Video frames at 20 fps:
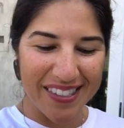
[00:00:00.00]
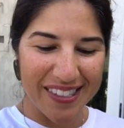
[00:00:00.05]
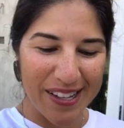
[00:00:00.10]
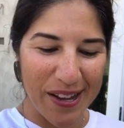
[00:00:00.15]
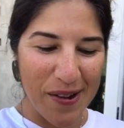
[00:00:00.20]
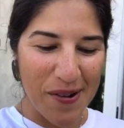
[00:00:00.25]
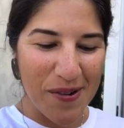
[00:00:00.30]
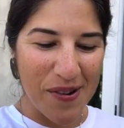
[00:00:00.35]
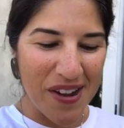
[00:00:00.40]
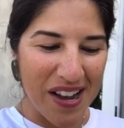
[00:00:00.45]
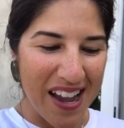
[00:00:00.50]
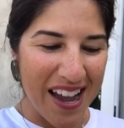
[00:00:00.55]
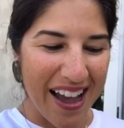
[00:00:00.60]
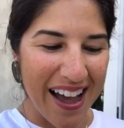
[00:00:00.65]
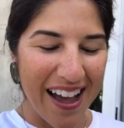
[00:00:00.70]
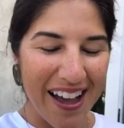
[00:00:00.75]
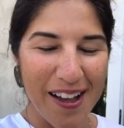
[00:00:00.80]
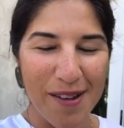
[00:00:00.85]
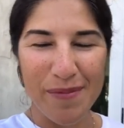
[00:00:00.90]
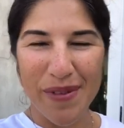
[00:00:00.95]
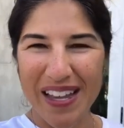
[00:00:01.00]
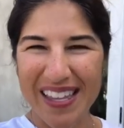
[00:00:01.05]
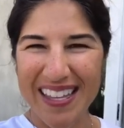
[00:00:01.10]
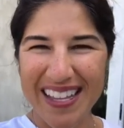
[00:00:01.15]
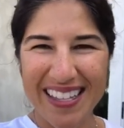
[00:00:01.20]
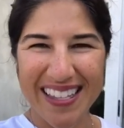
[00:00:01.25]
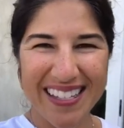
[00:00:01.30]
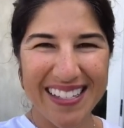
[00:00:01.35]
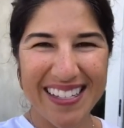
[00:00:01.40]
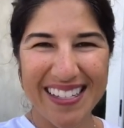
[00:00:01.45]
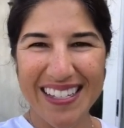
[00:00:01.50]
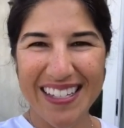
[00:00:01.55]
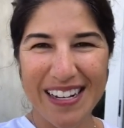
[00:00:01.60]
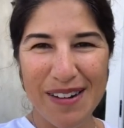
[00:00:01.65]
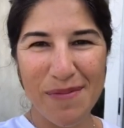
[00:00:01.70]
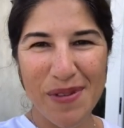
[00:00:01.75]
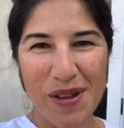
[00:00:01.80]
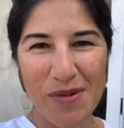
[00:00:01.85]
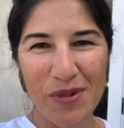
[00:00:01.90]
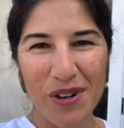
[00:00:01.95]
So I think this is
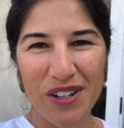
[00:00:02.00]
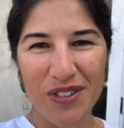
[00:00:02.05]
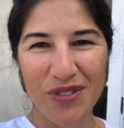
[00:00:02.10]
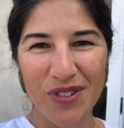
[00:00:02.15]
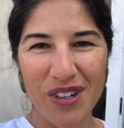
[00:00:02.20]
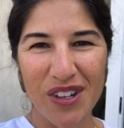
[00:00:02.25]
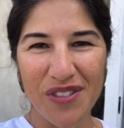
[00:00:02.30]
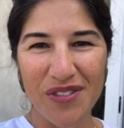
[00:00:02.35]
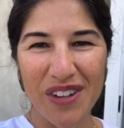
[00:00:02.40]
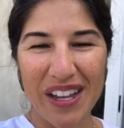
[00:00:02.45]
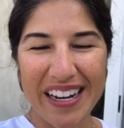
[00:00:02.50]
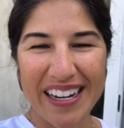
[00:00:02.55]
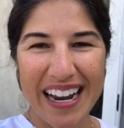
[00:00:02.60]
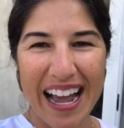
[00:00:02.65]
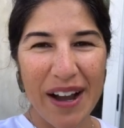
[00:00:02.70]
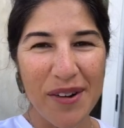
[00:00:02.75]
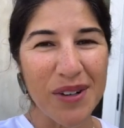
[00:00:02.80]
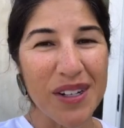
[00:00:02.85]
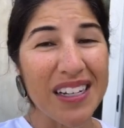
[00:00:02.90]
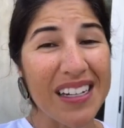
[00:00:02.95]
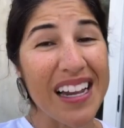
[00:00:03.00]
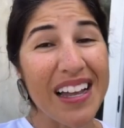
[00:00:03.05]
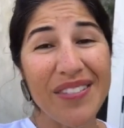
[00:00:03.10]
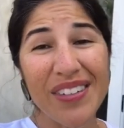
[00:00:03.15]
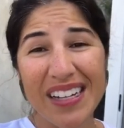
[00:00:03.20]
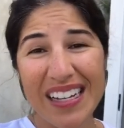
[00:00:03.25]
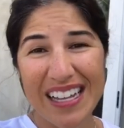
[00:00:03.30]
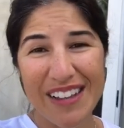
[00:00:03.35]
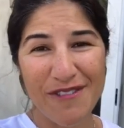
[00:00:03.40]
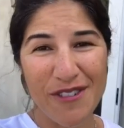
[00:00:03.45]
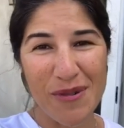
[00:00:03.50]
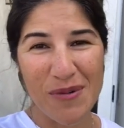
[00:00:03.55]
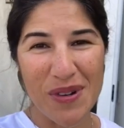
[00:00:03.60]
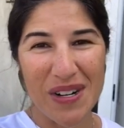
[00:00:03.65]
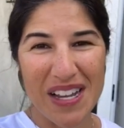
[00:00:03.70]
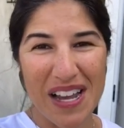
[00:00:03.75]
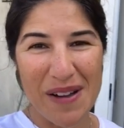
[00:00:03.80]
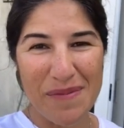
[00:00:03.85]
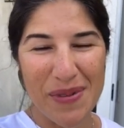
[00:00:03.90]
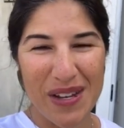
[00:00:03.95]
going to be a wonderful event. I would love it if you
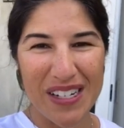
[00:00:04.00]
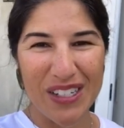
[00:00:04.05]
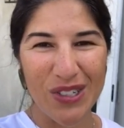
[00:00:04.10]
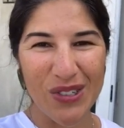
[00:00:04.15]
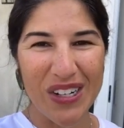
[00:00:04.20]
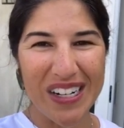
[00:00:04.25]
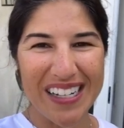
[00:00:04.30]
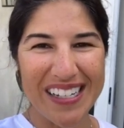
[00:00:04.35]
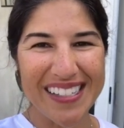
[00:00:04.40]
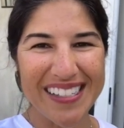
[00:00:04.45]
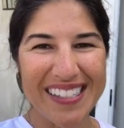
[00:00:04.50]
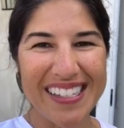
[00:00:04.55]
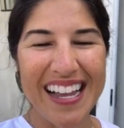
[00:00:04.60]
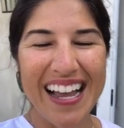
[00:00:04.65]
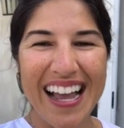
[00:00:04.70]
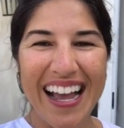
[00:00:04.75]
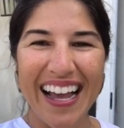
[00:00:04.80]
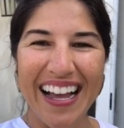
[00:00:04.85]
would come and join us.